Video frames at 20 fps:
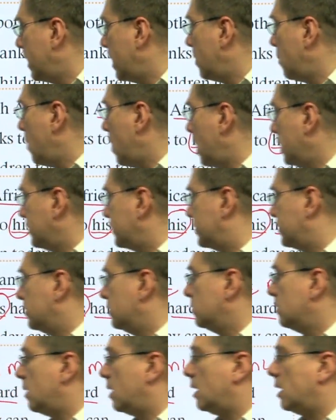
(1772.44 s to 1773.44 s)
they want
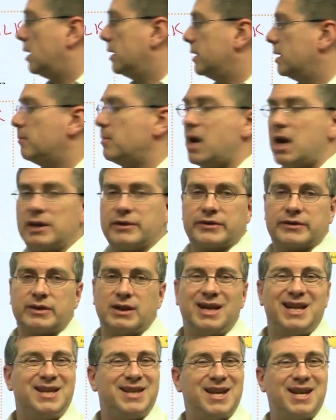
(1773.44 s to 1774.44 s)
to on the
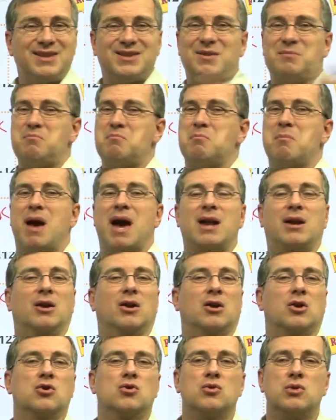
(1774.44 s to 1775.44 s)
bus. It doesn't
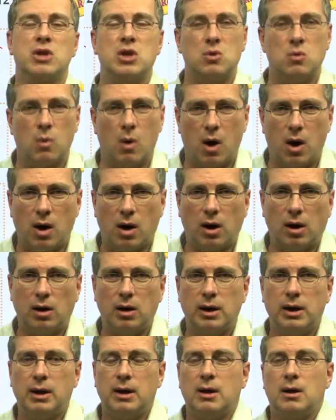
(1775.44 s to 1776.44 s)
matter who you
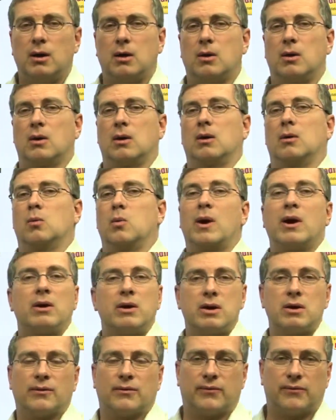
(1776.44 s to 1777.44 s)
are or where
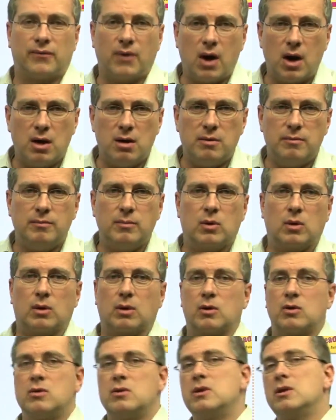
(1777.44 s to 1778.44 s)
you're from
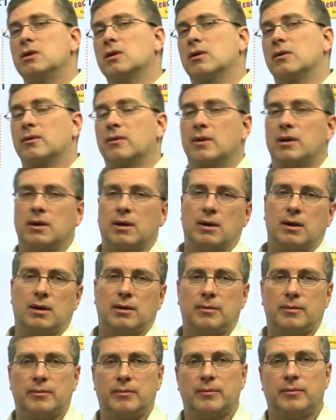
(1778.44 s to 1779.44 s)
or who your
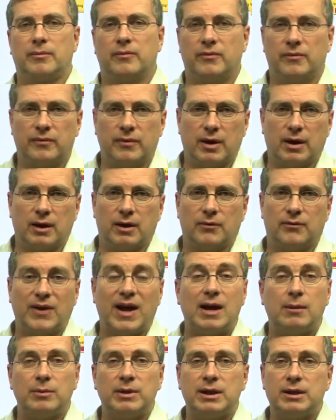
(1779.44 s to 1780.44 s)

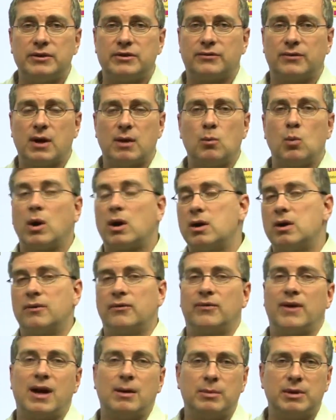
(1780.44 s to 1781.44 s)
family is from, where your
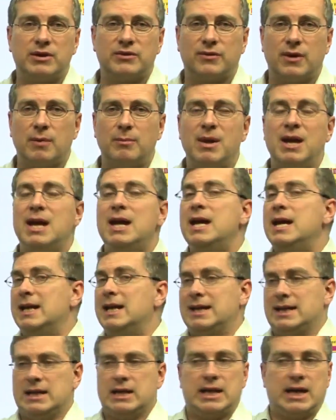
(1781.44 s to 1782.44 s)
family is from.
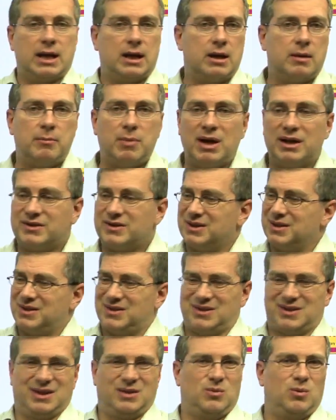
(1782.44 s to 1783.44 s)
You get on a bus,
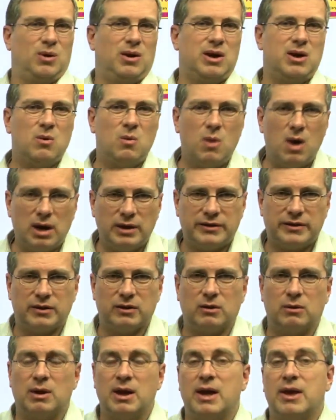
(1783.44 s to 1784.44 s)
sit where you want
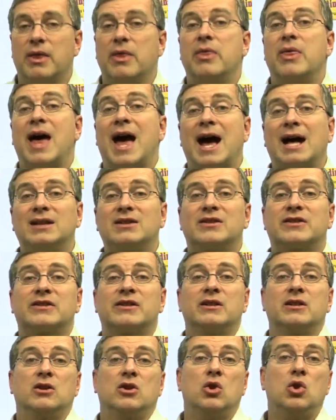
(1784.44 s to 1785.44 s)
to.
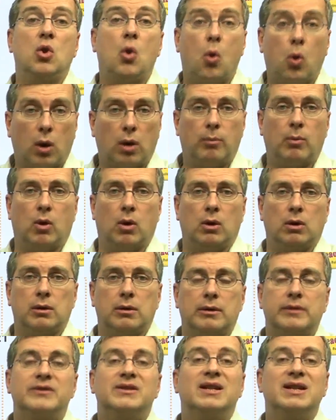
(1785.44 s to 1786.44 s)
That's normal
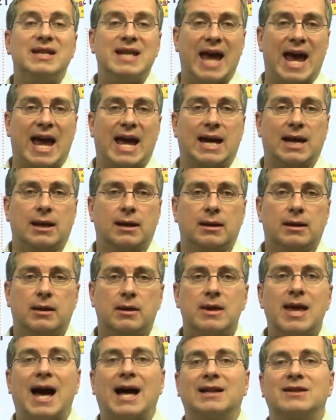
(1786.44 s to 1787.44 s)
today.
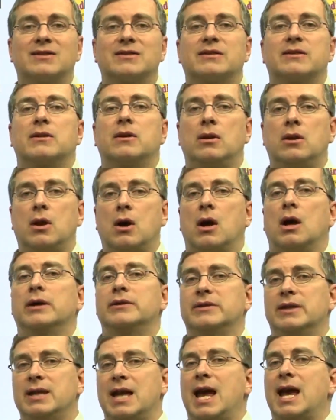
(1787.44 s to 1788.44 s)
That's the law
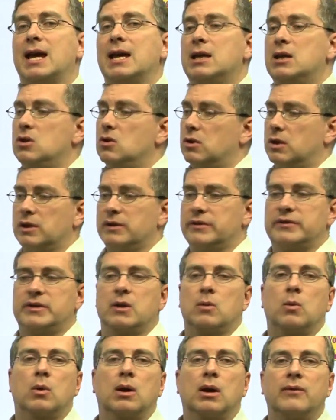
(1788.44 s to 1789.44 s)
today. You can
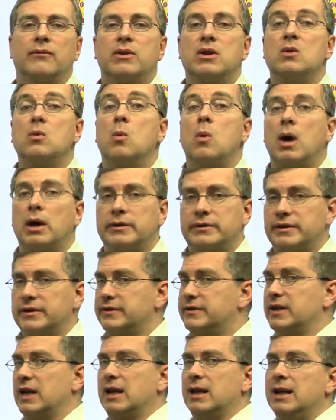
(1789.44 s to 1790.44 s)
sit wherever you want to
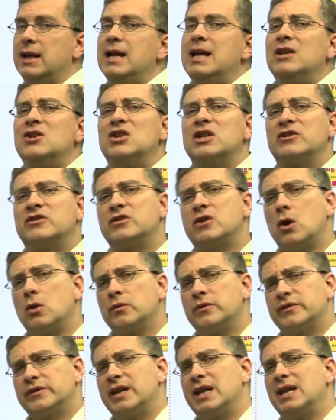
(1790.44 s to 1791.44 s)
sit. Just
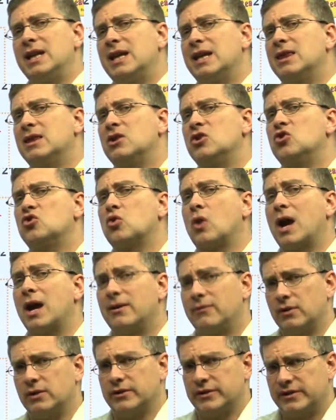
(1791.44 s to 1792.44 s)
don't sit in the
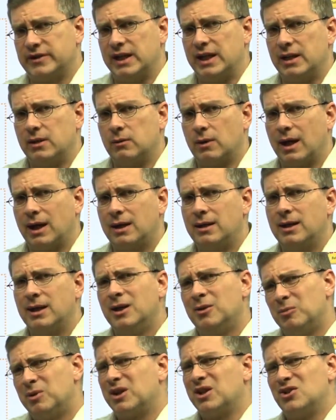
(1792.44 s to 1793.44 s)
driver's seat, right?
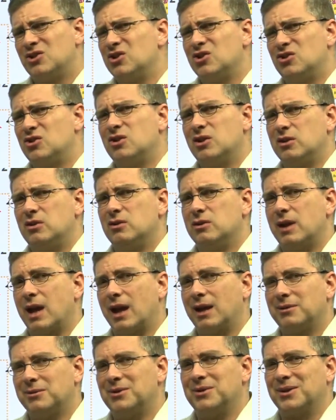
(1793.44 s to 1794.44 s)
Because you shouldn't do
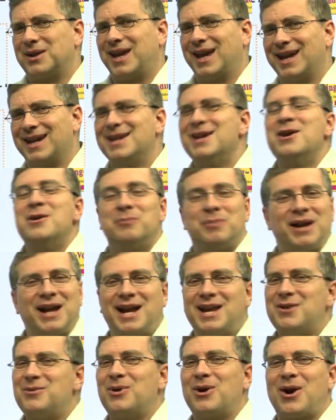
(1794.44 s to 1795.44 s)
that, okay? But
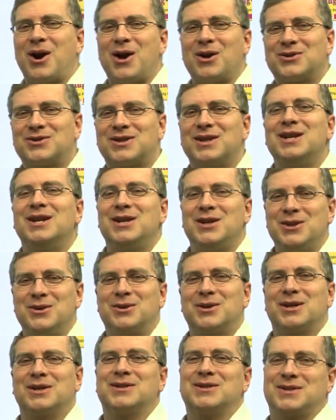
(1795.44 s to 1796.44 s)
anywhere else,
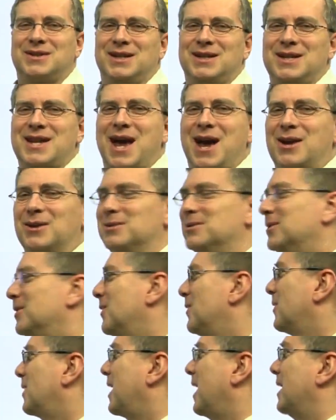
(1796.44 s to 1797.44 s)
you can sit down.
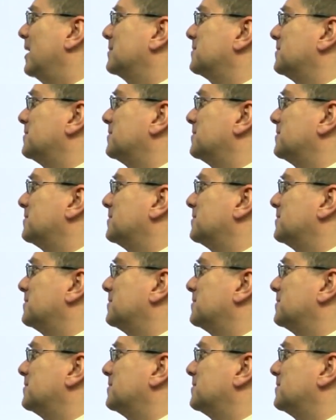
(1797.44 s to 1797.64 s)
Okay.